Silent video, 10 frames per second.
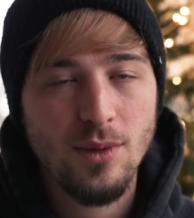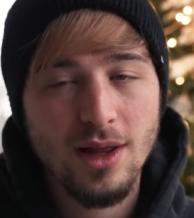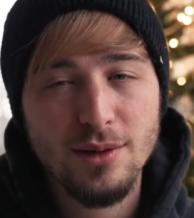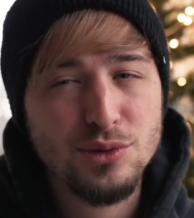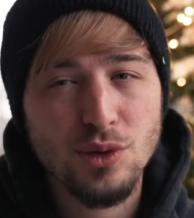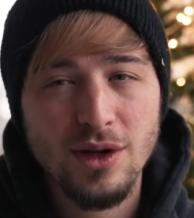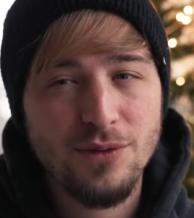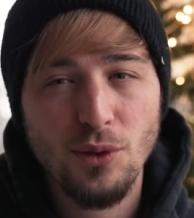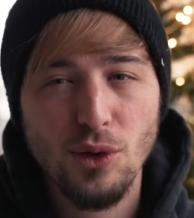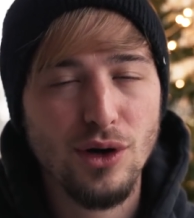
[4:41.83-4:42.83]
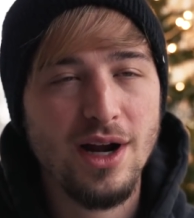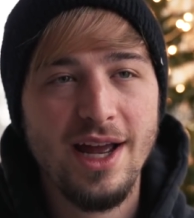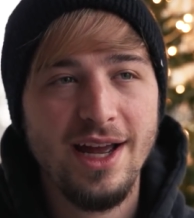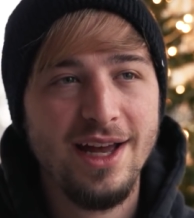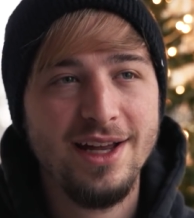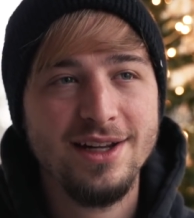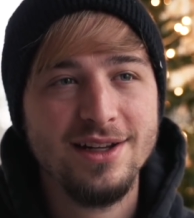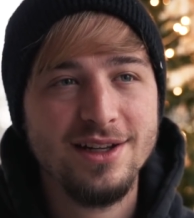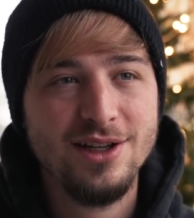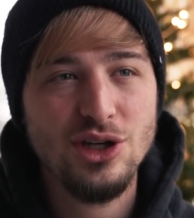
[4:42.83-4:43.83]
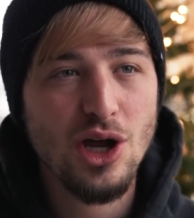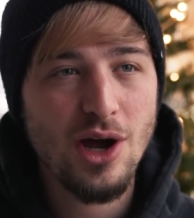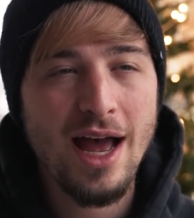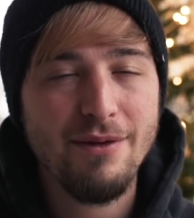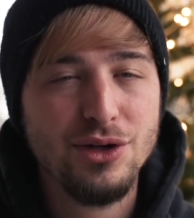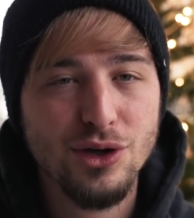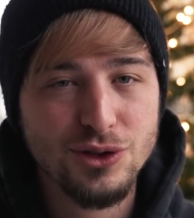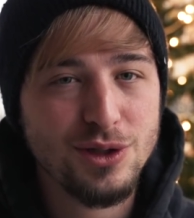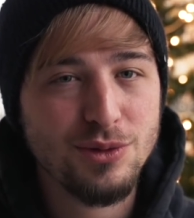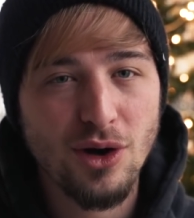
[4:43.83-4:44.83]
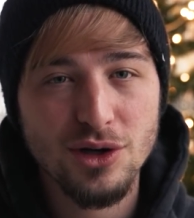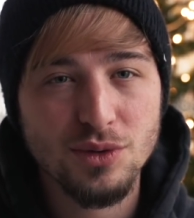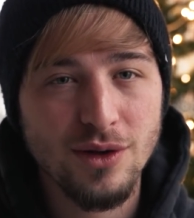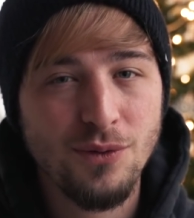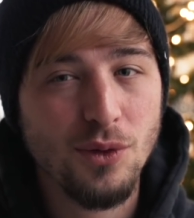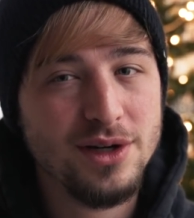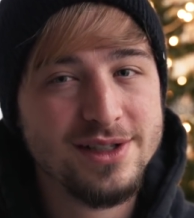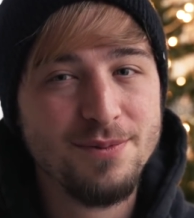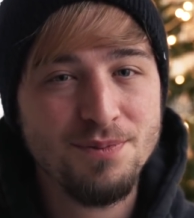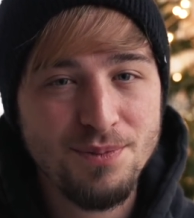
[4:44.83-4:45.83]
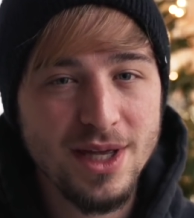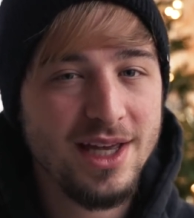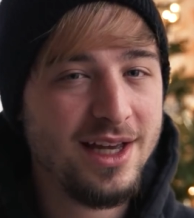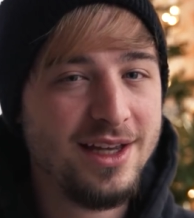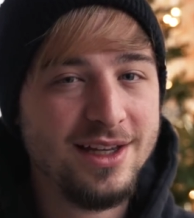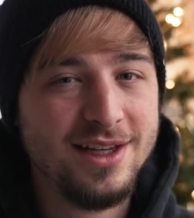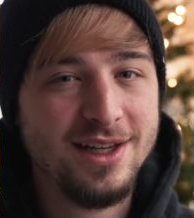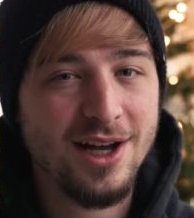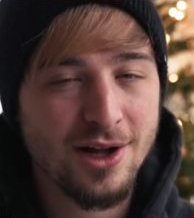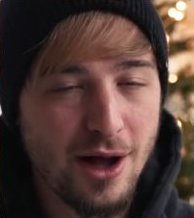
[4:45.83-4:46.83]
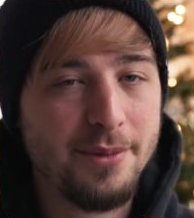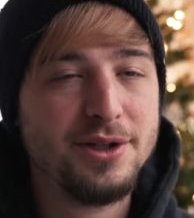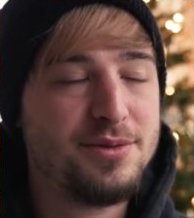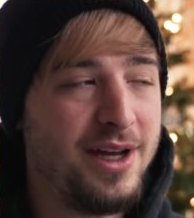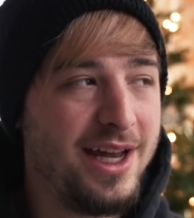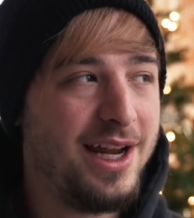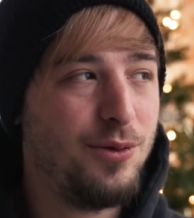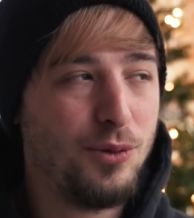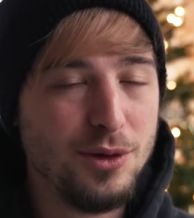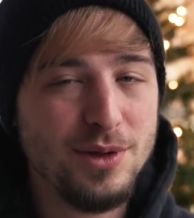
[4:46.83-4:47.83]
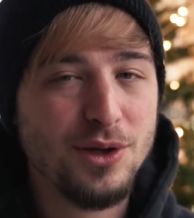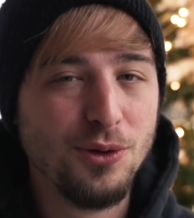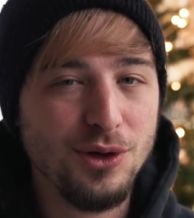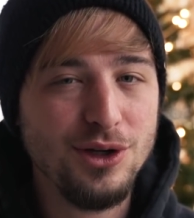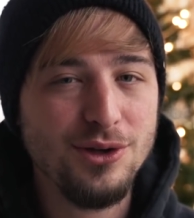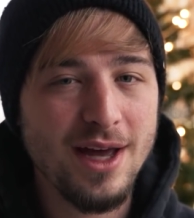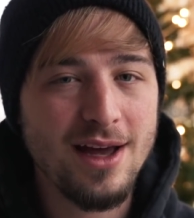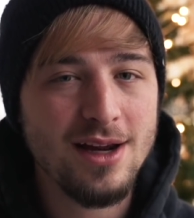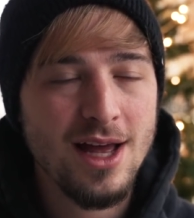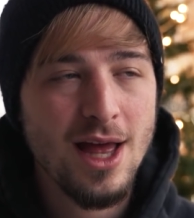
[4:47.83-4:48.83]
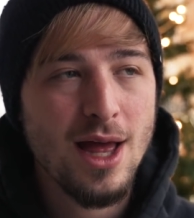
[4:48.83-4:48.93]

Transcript: While I'm 24 and, you know, having your dream car at 24 is a big accomplishment and it would be cool to do that.